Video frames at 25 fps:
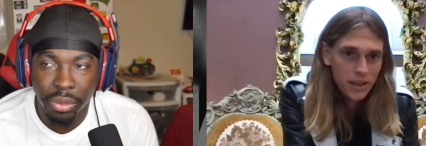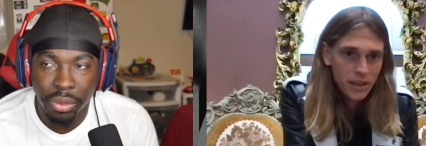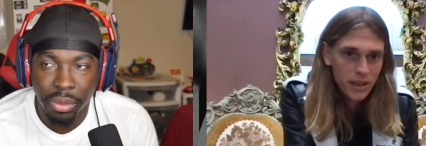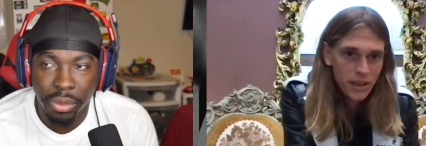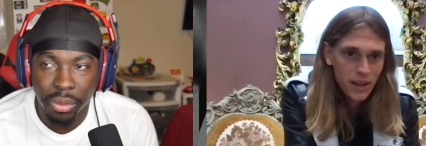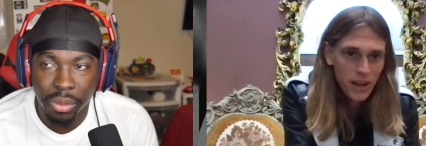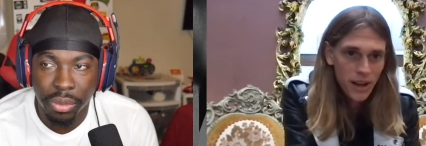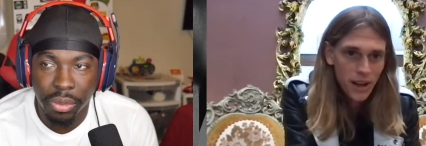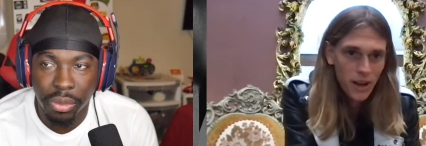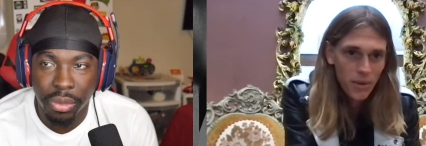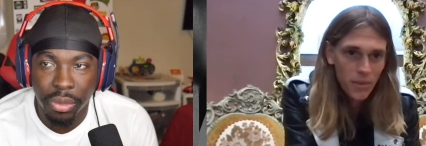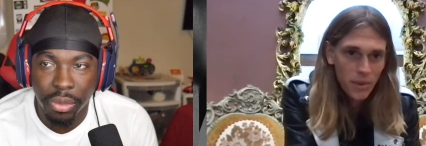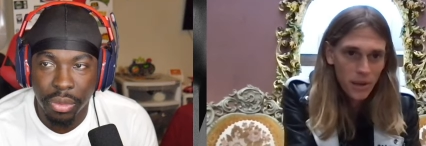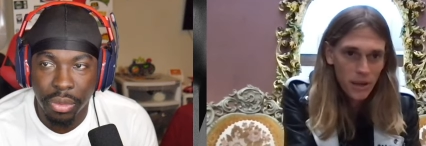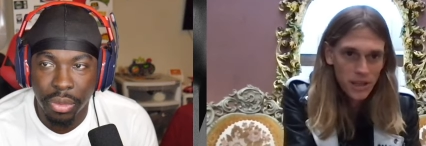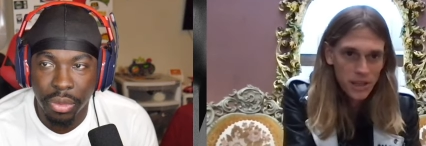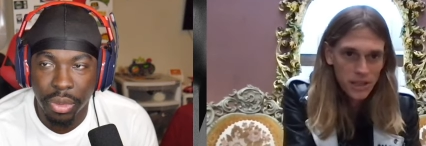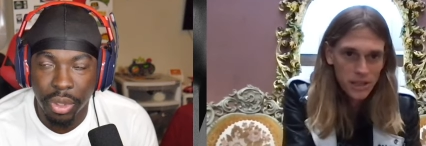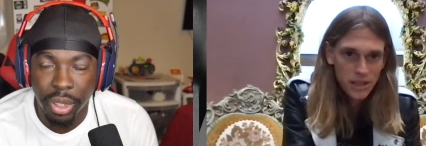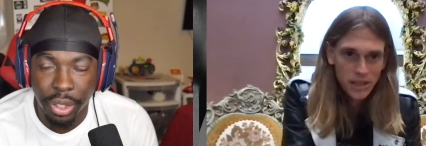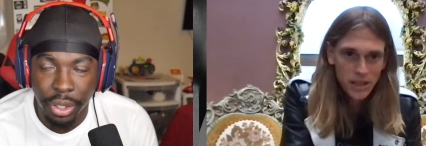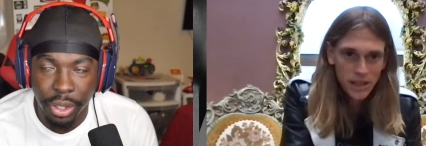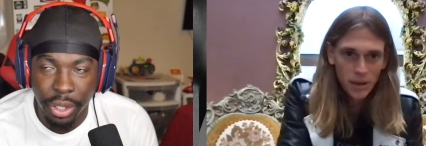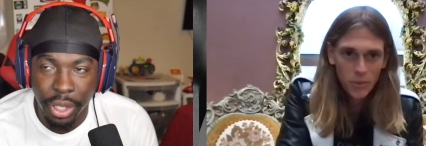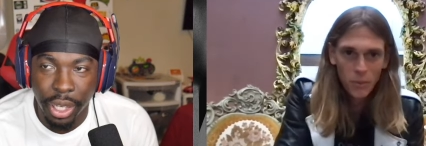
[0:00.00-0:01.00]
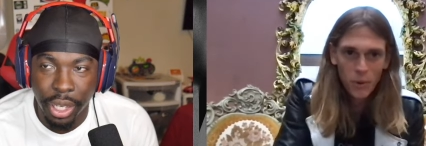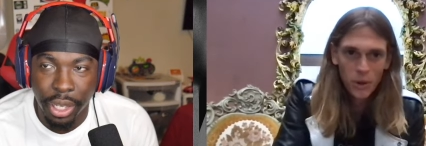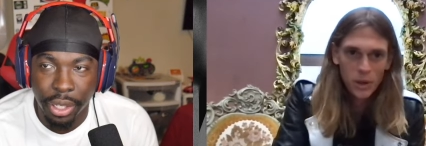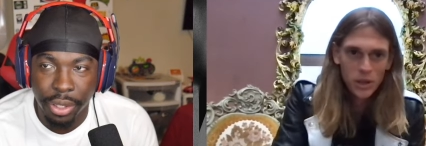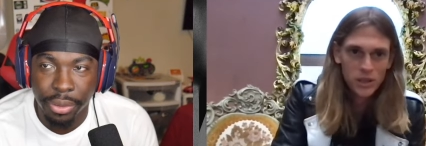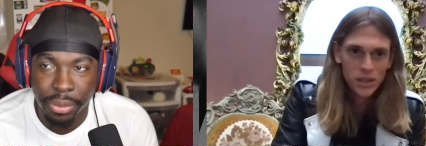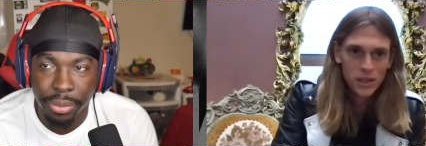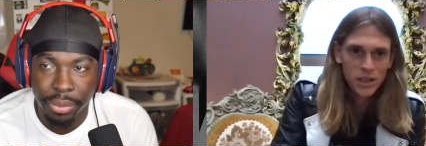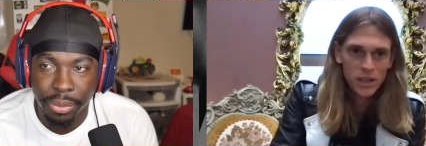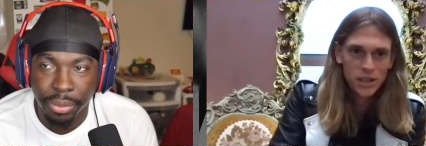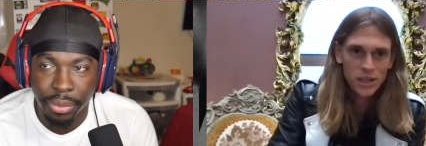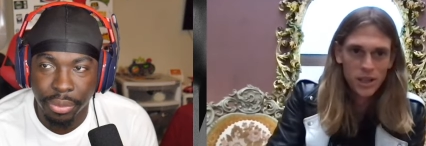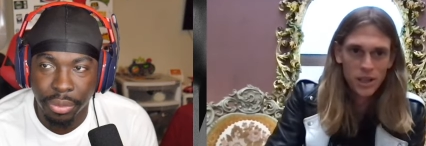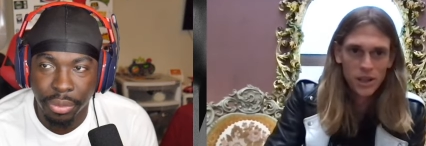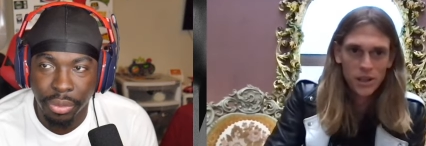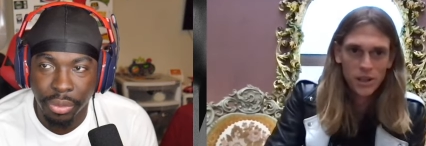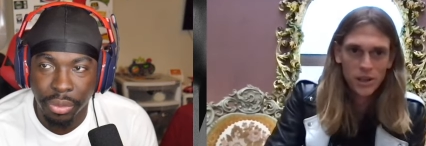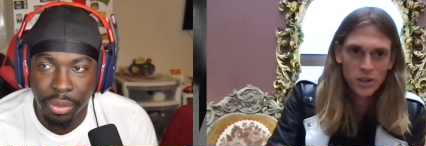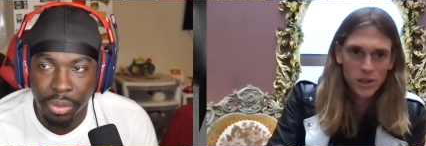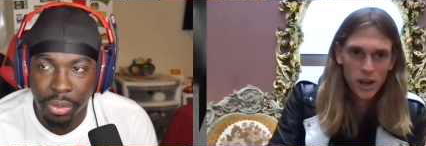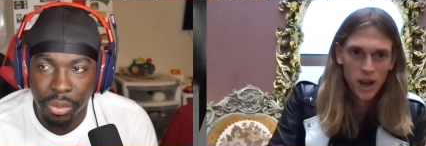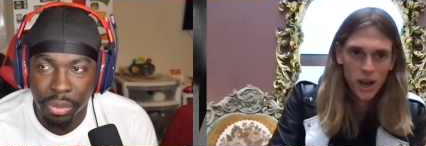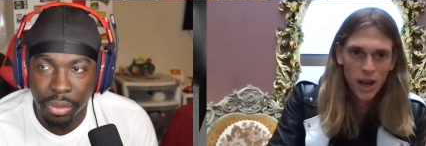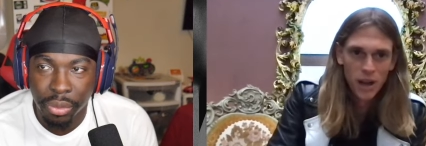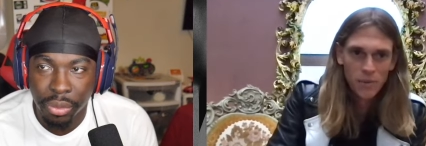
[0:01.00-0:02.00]
Speaker 1: you know, because it's like, once these
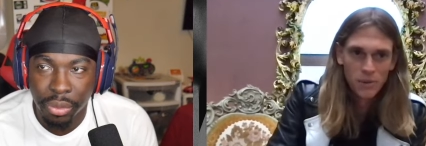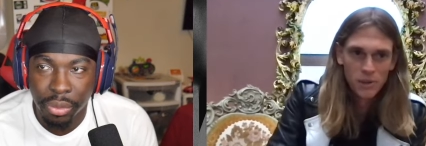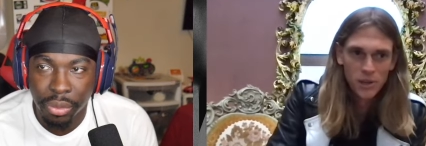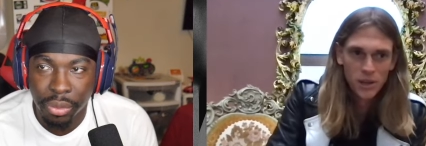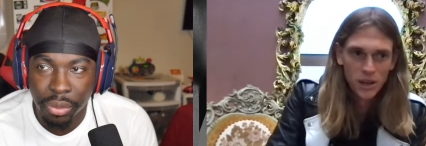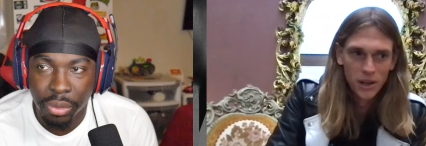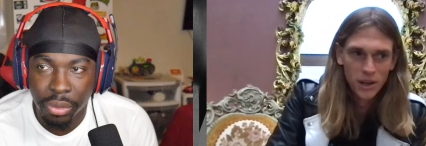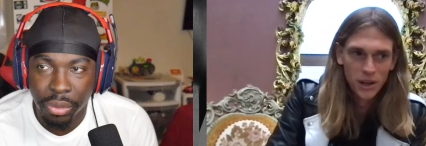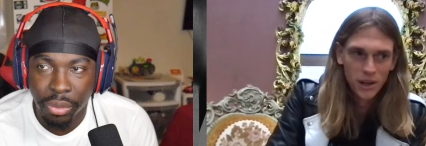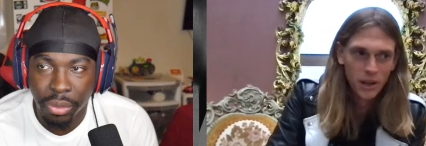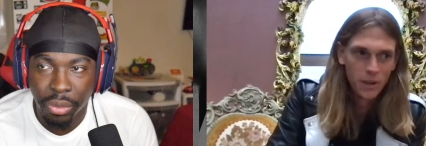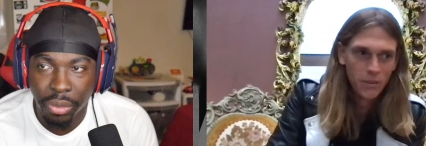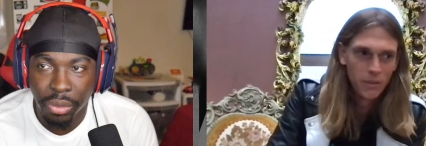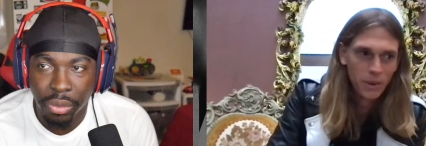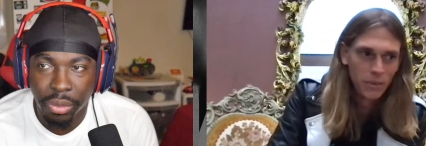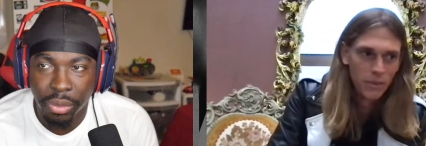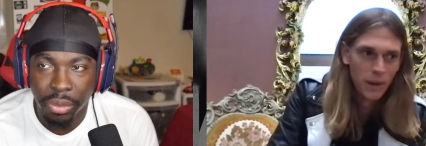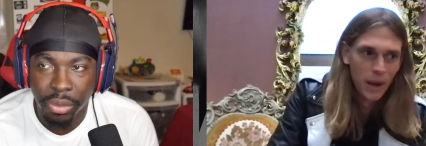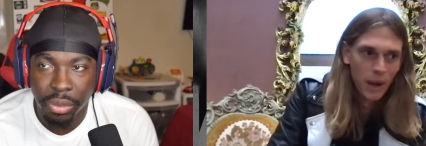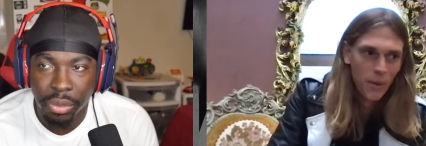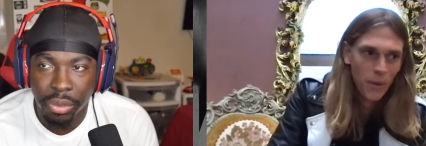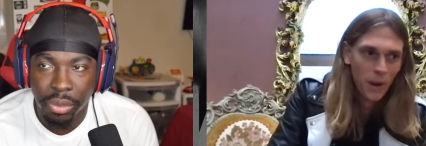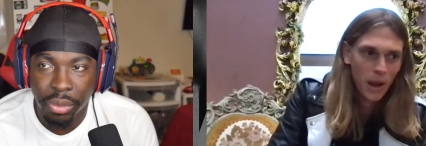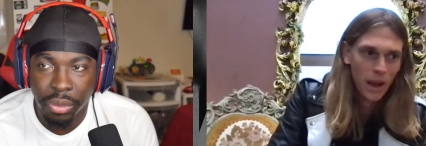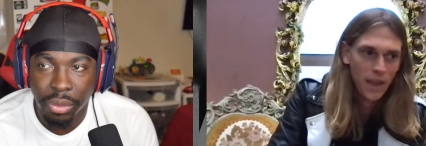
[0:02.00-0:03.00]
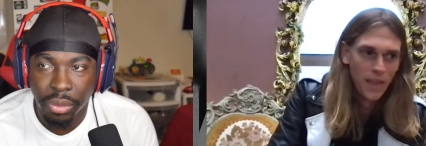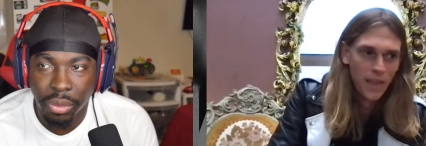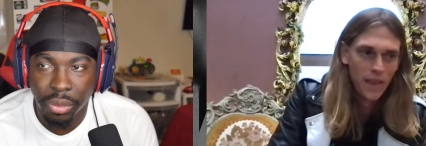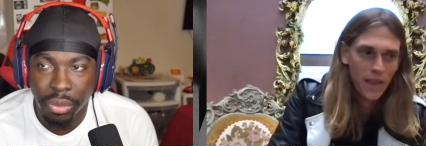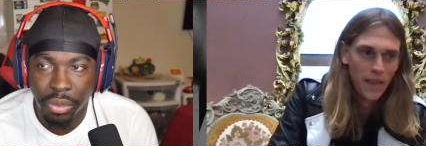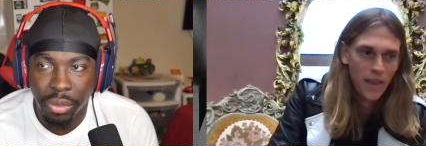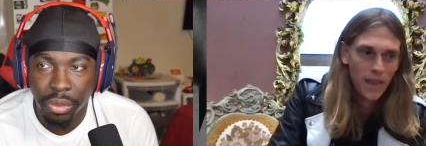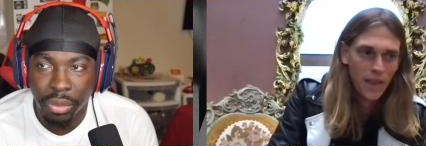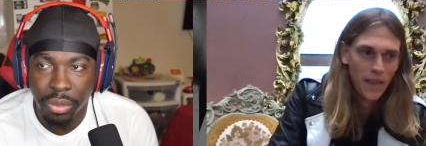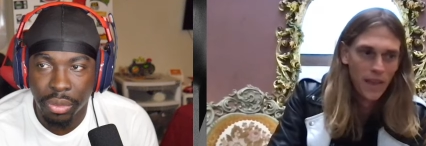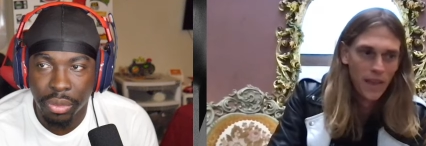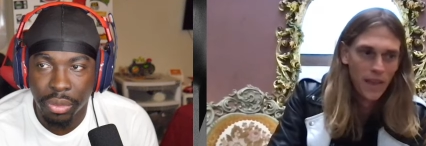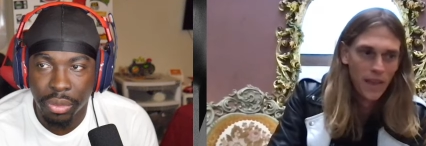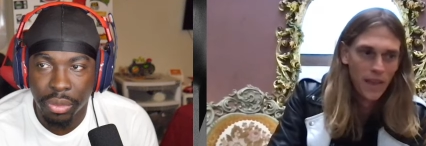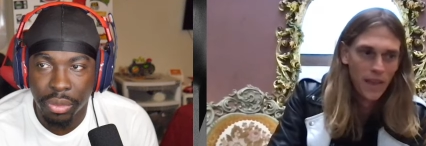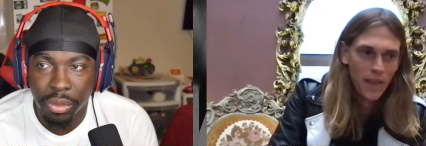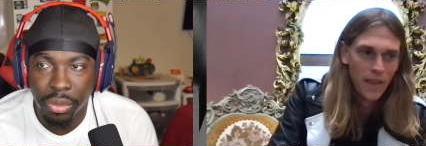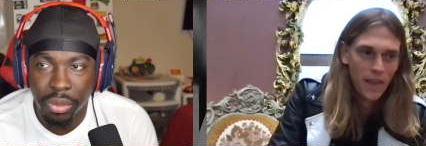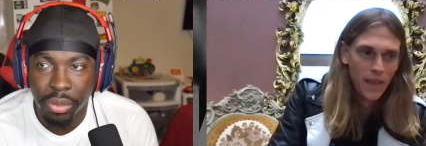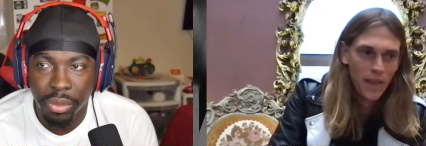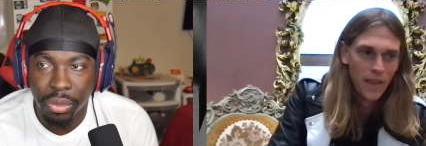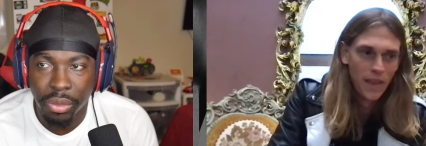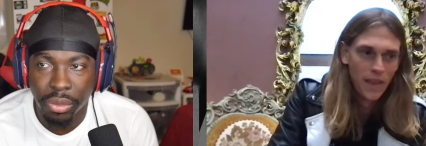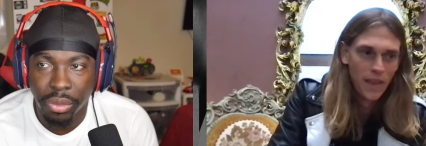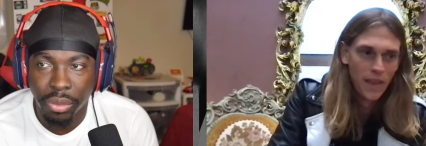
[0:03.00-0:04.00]
other jobs started coming my way that were
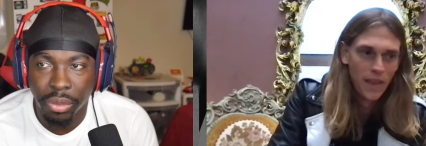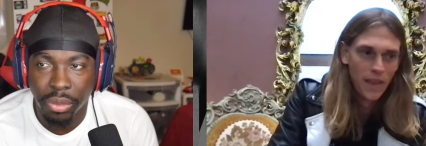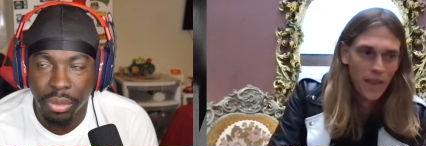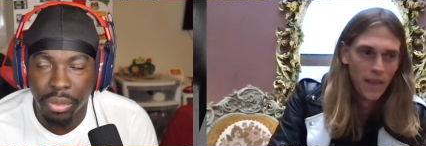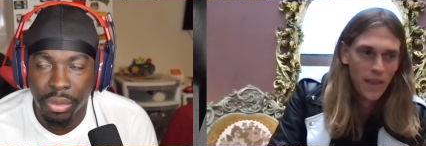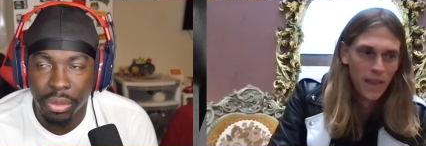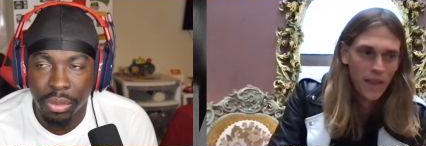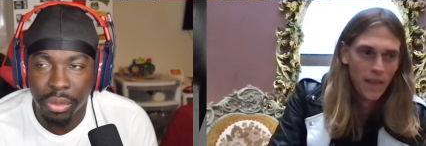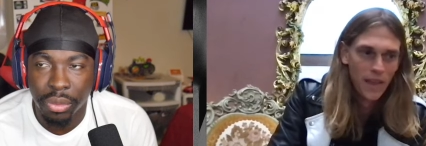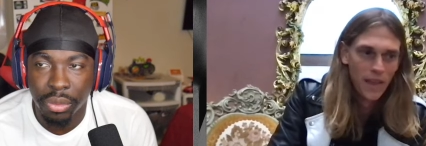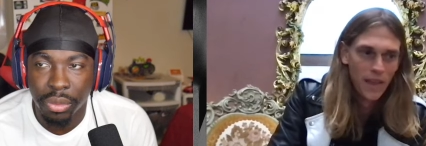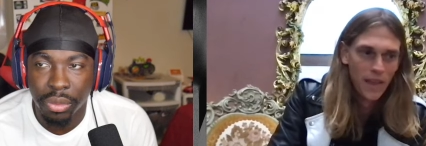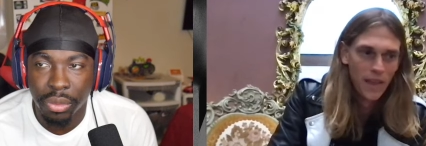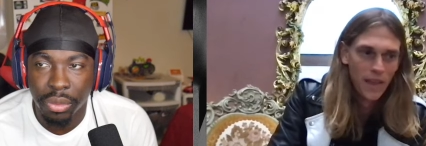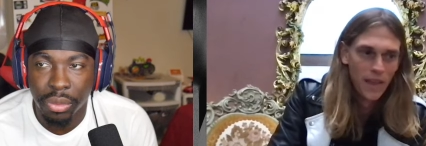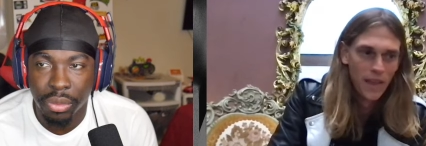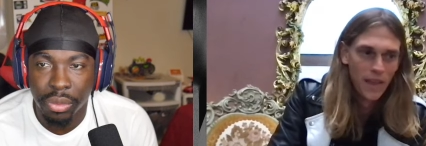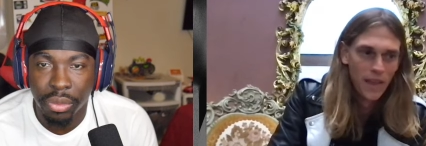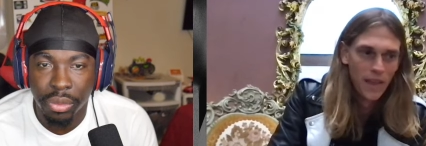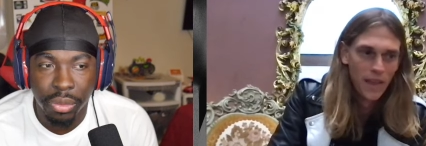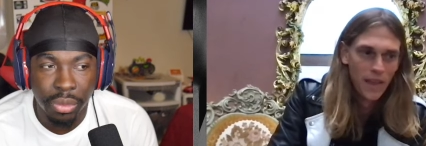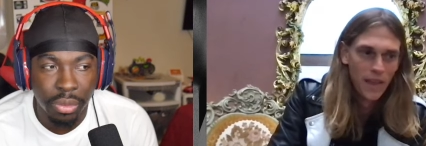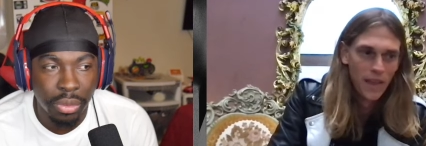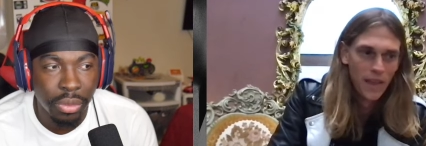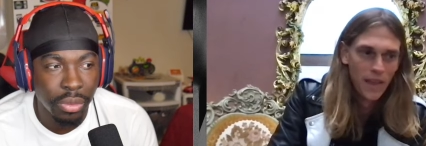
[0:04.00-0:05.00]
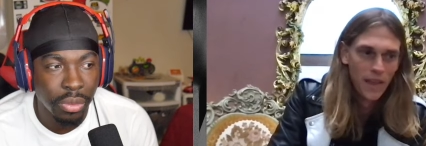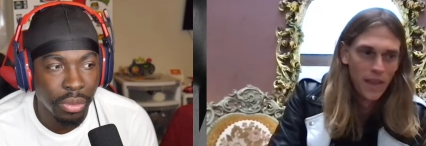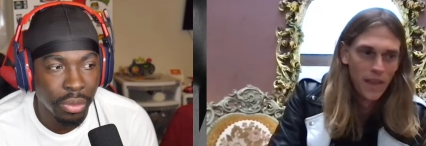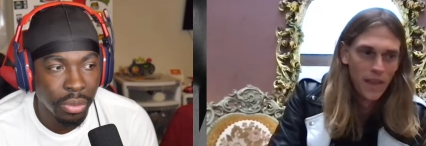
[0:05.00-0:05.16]
outside of skateboarding,